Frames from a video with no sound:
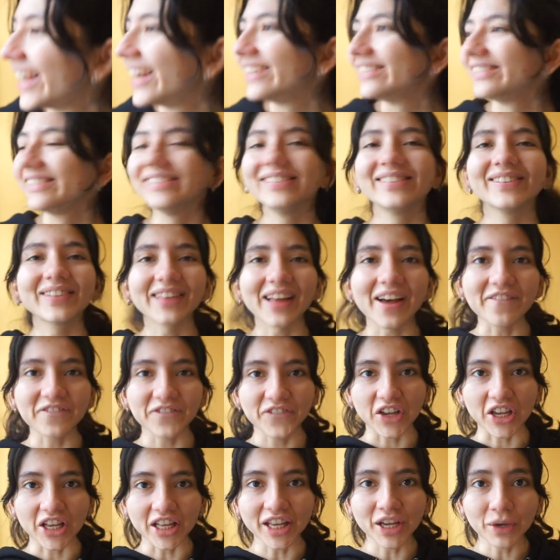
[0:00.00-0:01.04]
And do you know that
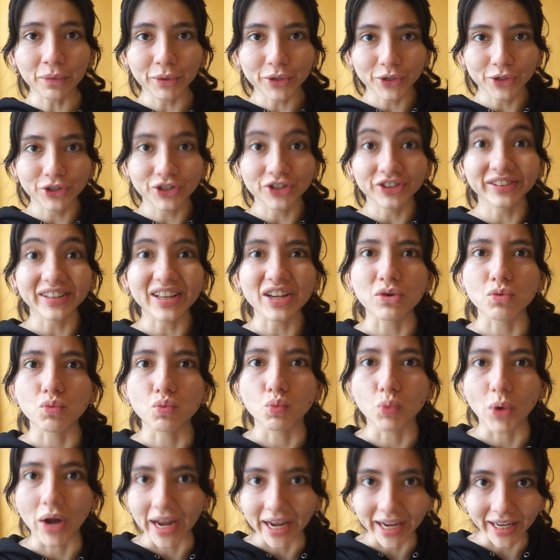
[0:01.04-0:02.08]
feeling when you're just like
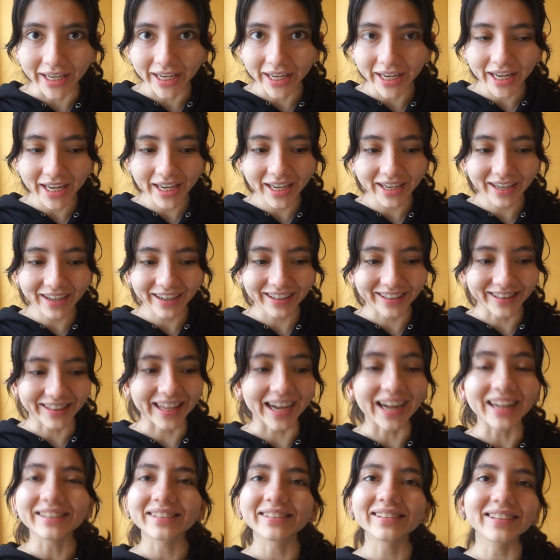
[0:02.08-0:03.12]
waiting?
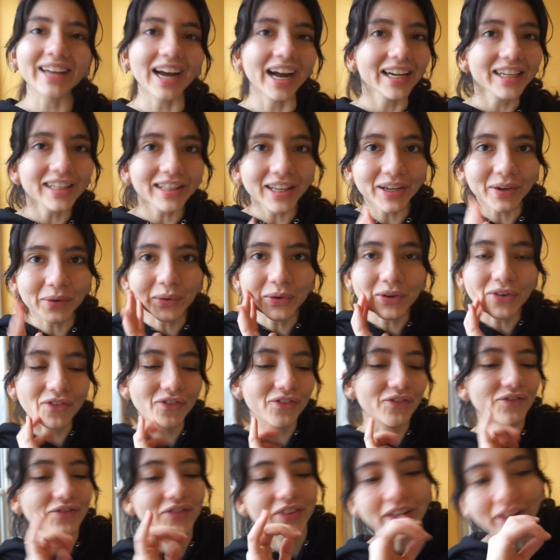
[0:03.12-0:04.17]
That's kind of like what I'm
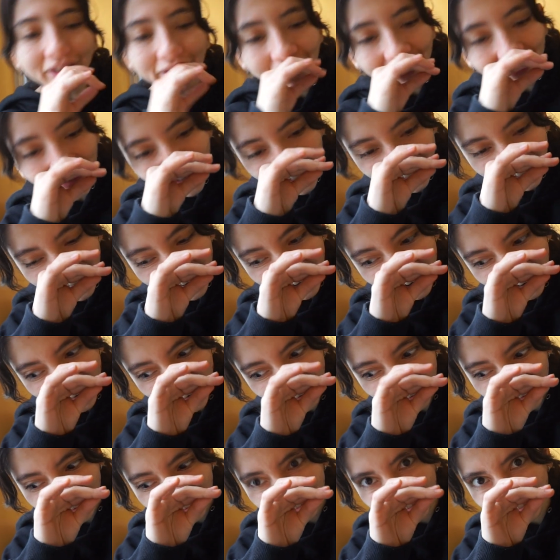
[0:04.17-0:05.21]
feeling right
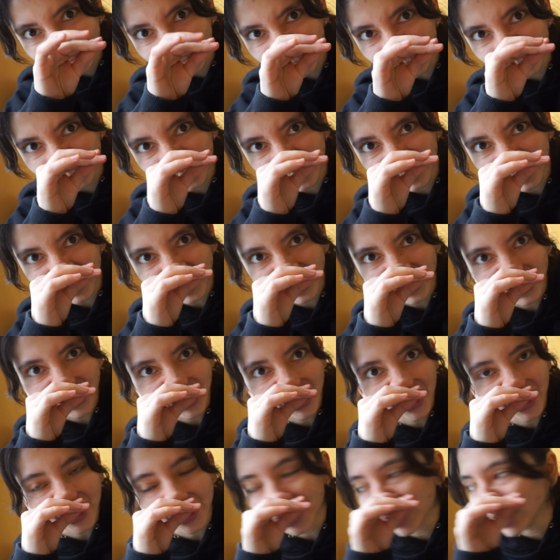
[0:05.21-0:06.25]
now. so
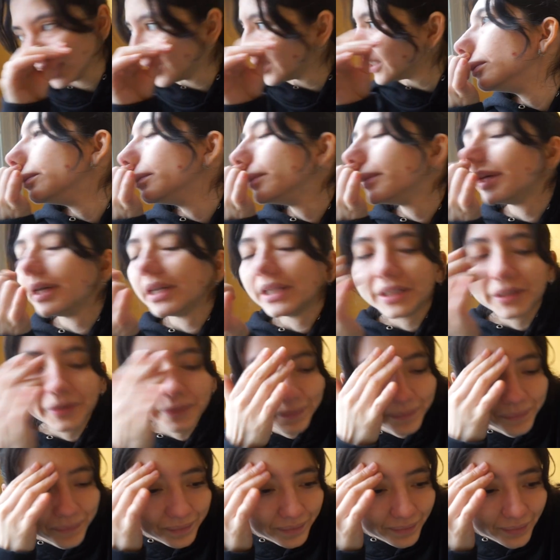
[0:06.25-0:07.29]
shitty, but
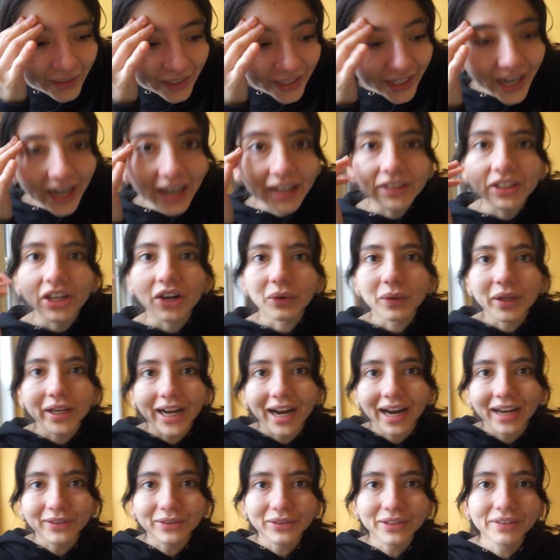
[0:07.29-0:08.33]
yeah, no, like
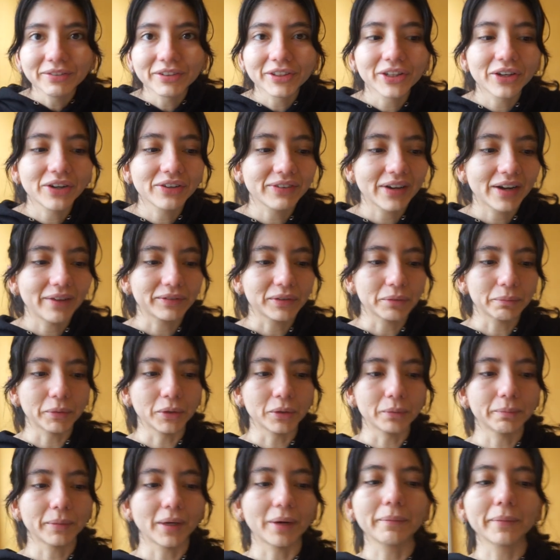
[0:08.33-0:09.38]
I don't even know if I have to
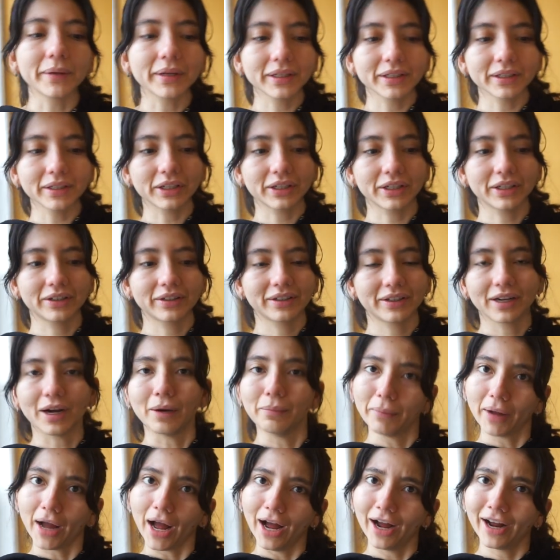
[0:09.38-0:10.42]
poop. I'm gonna come
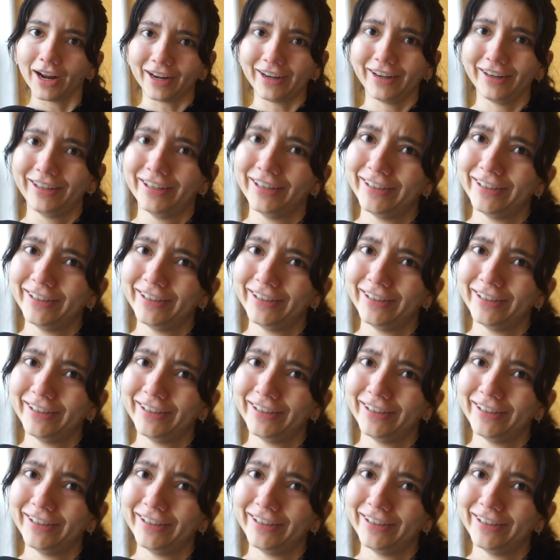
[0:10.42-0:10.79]
back.